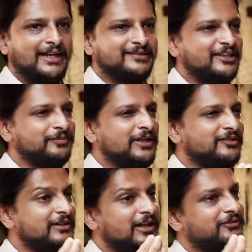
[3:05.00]
has
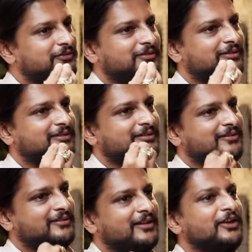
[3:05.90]
experienced life.
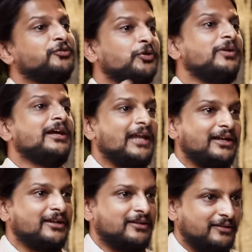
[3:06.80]
That is what we are
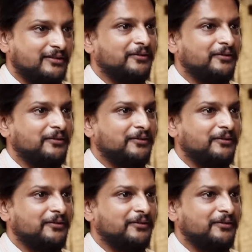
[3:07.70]
lacking.